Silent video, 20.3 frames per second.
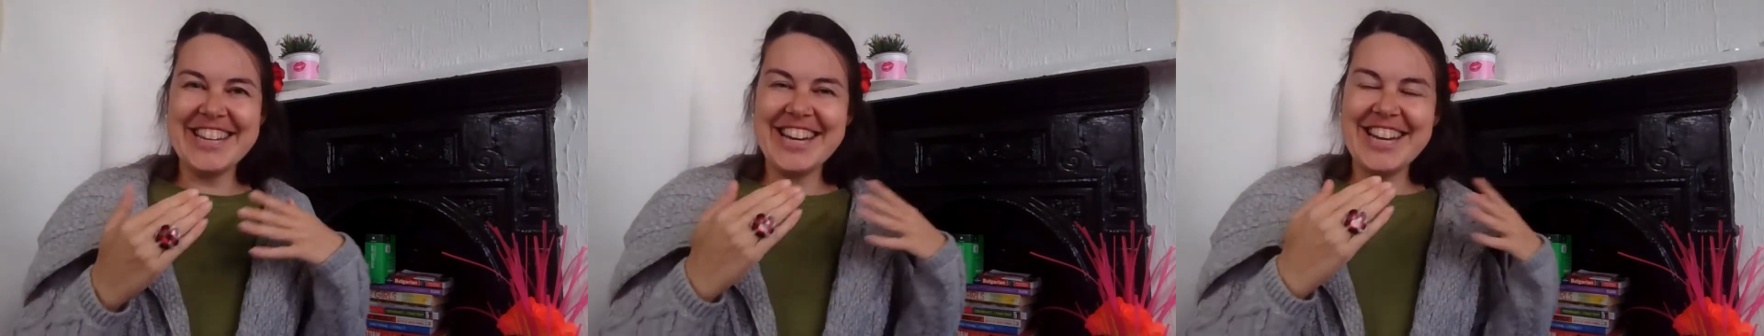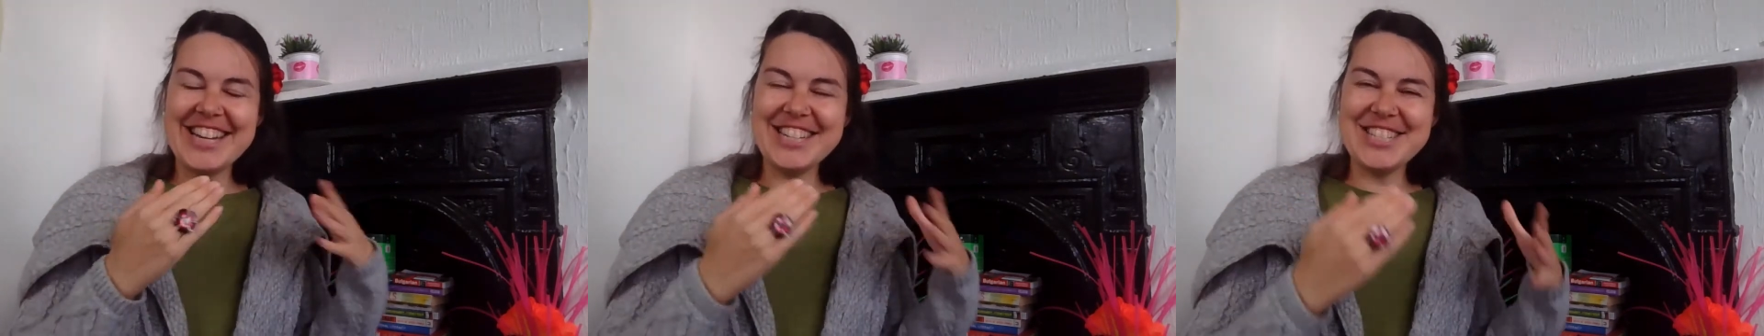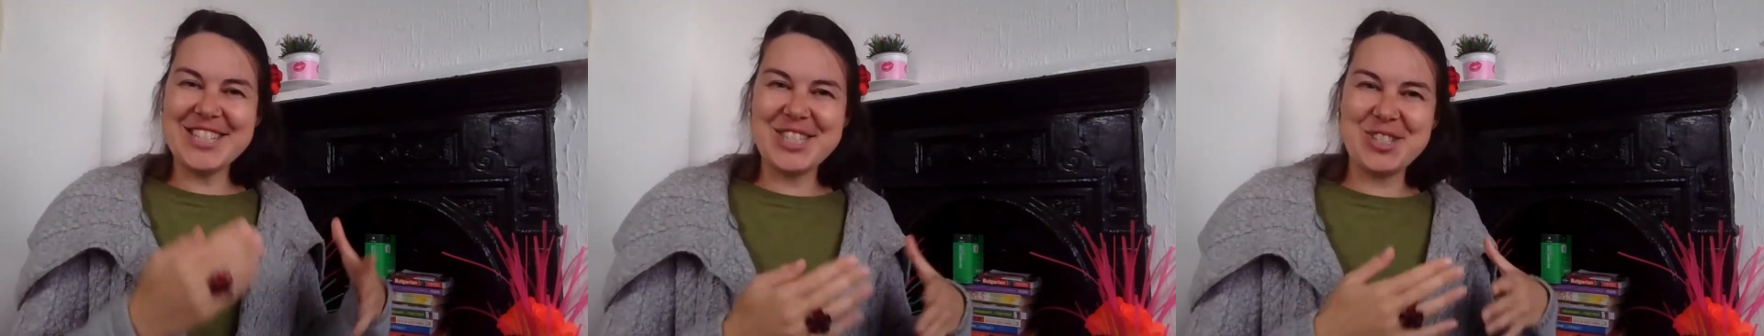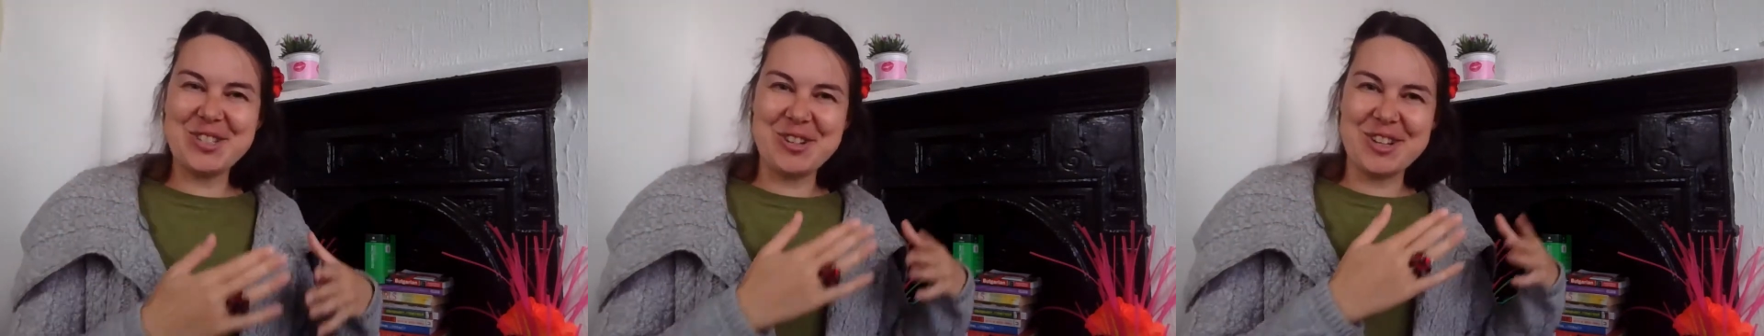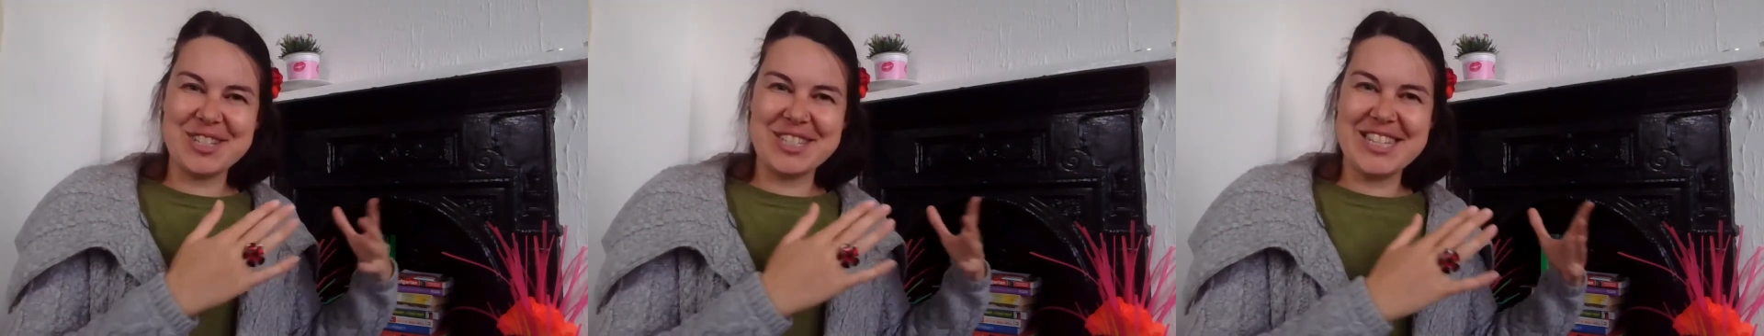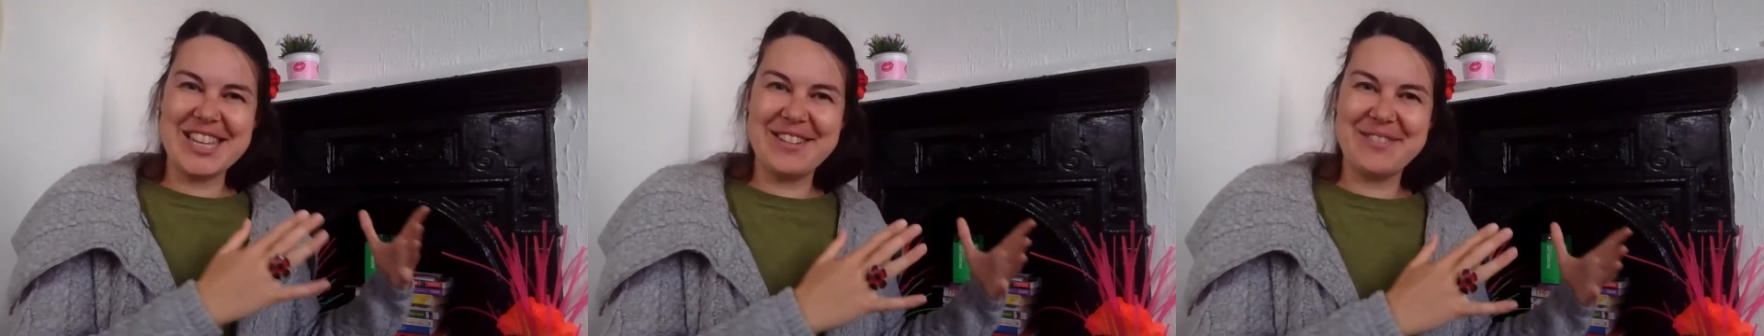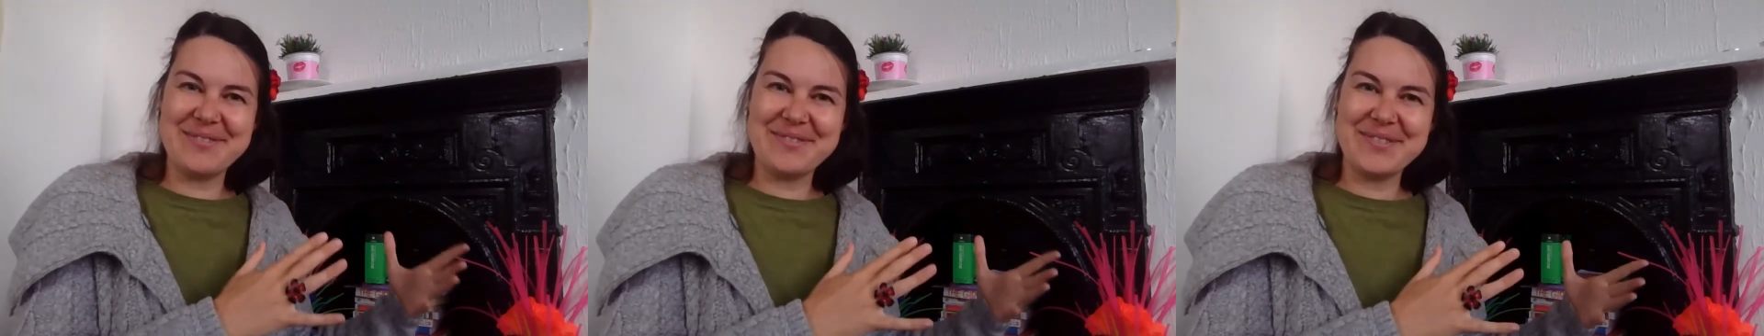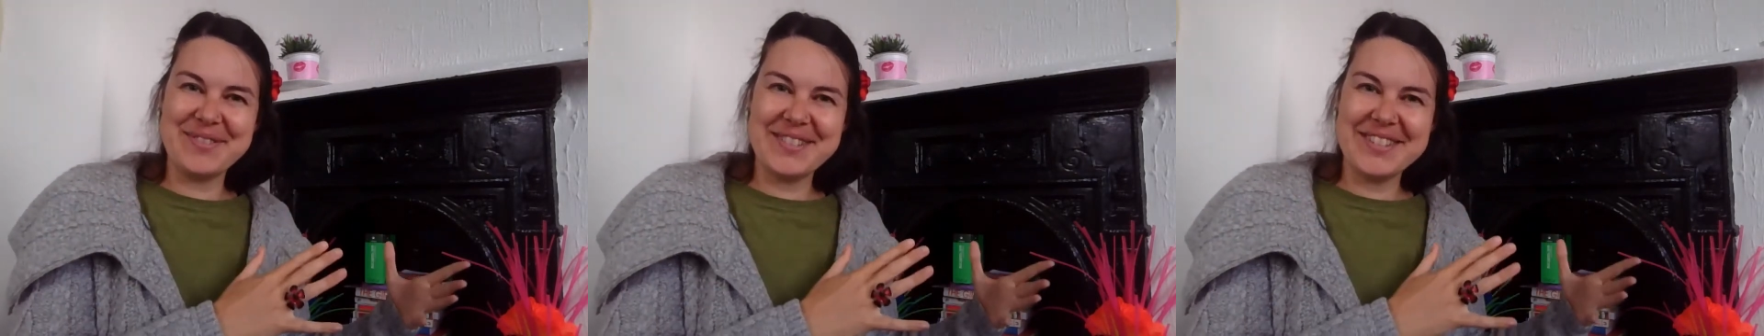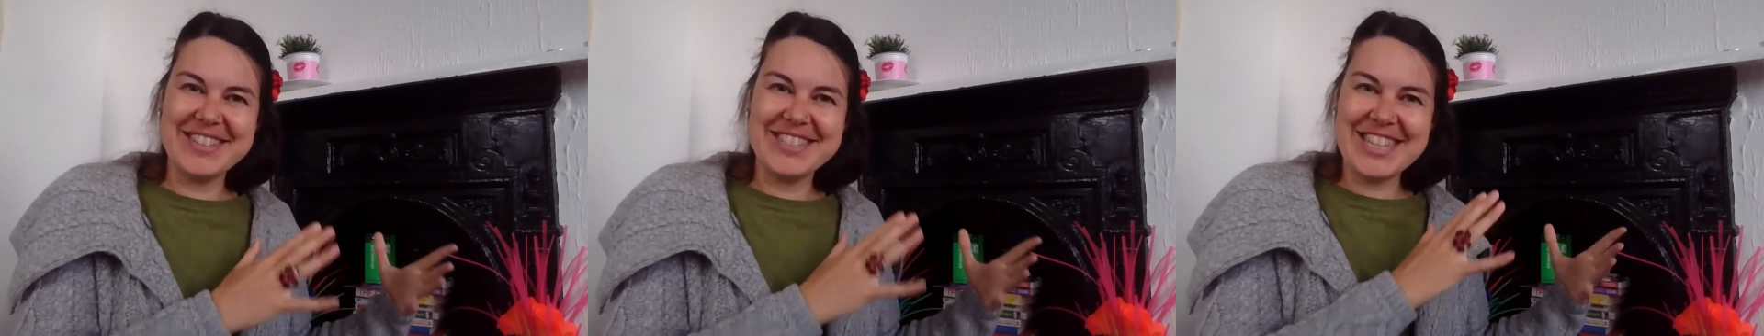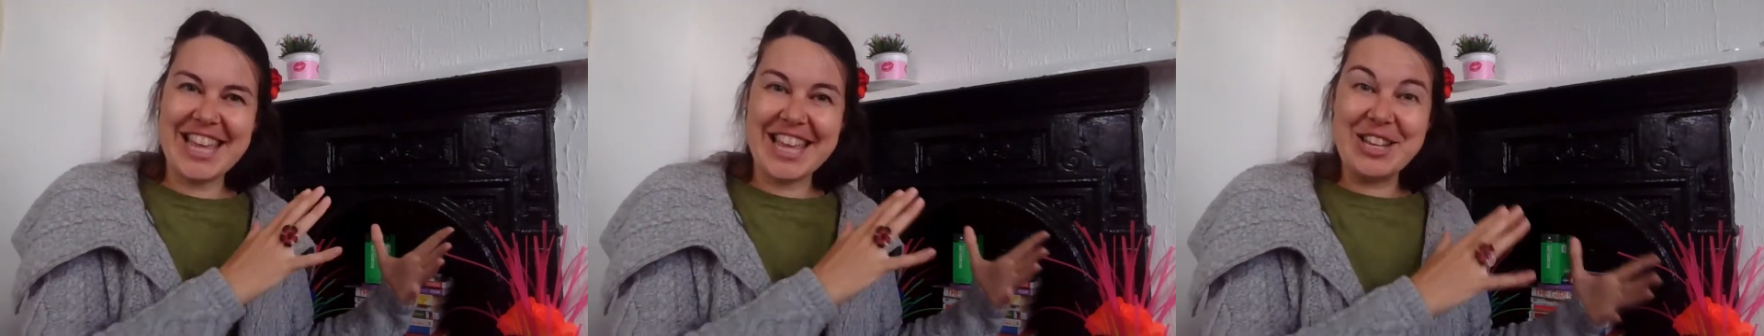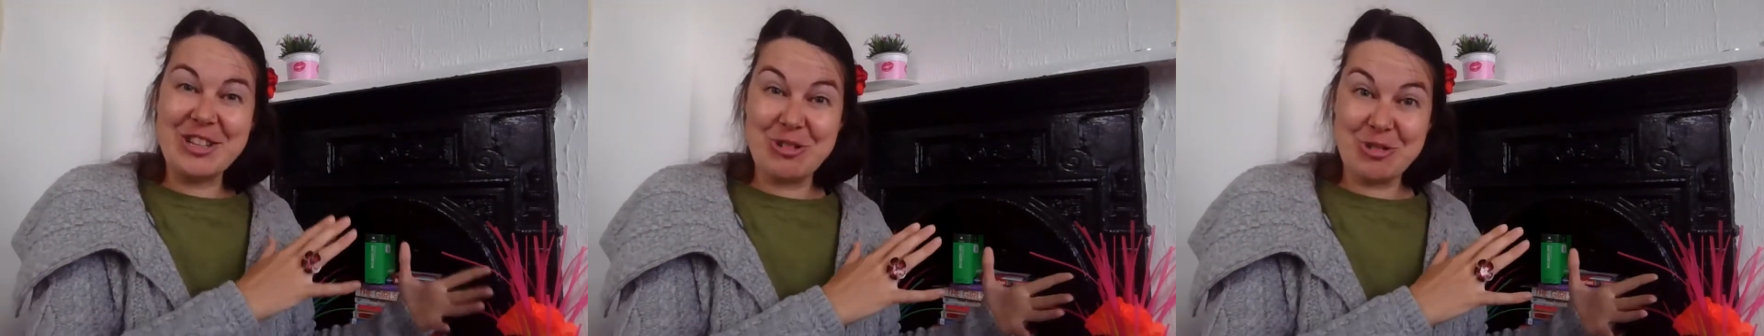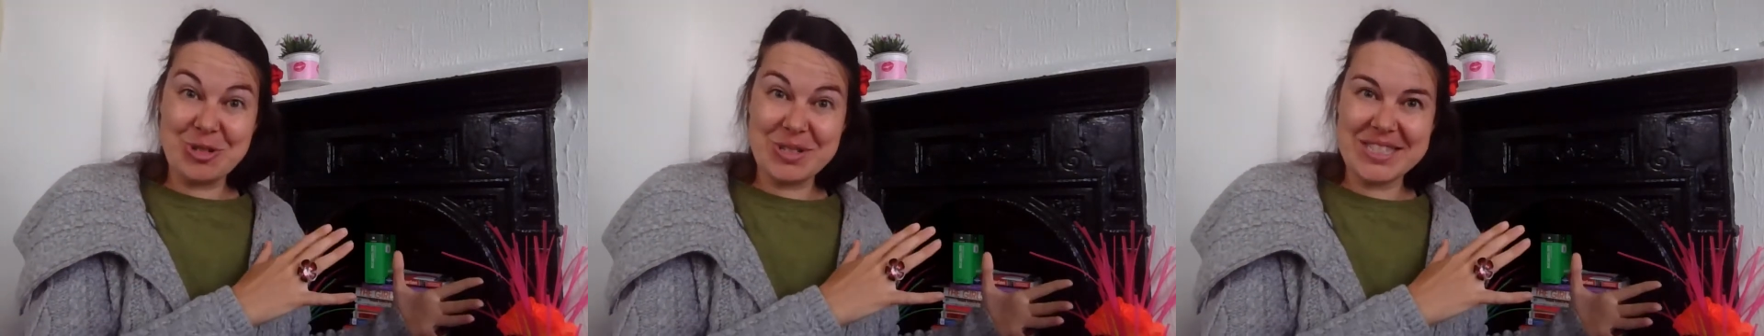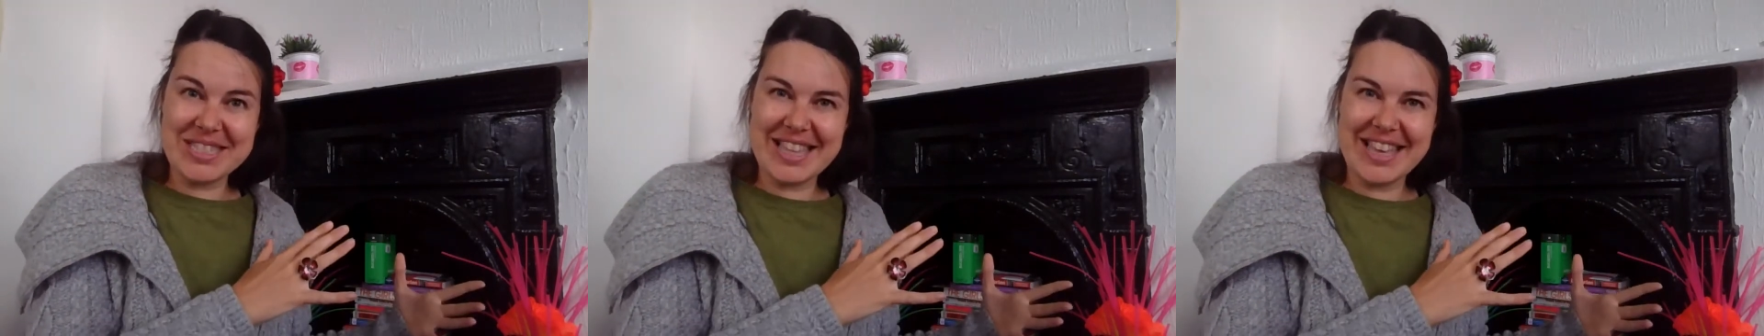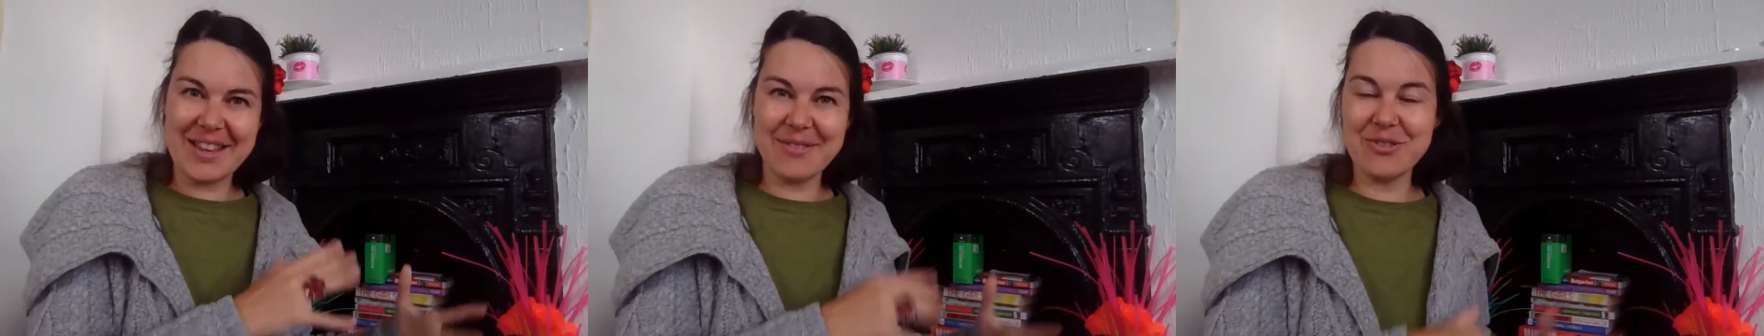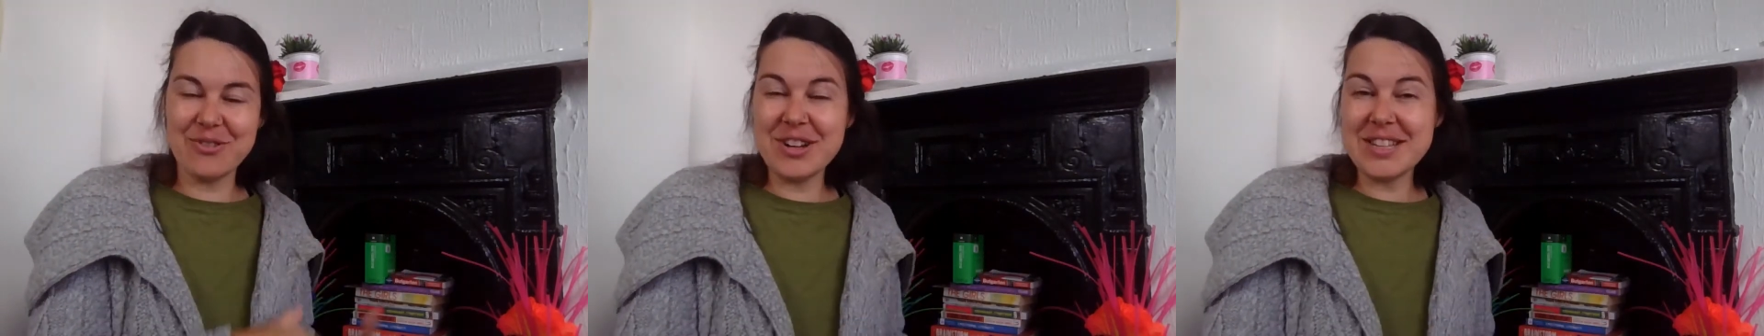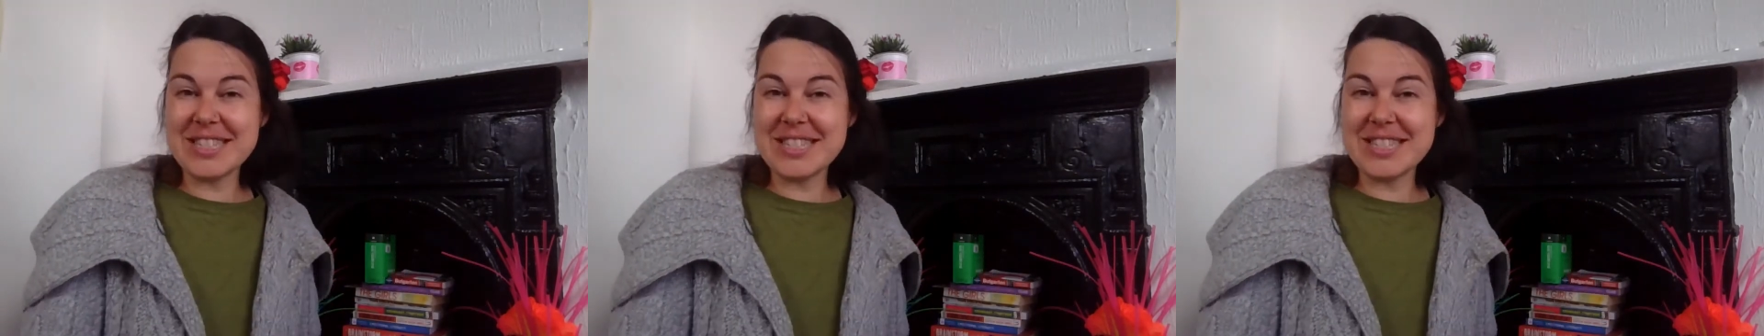a destructive dangerous thing for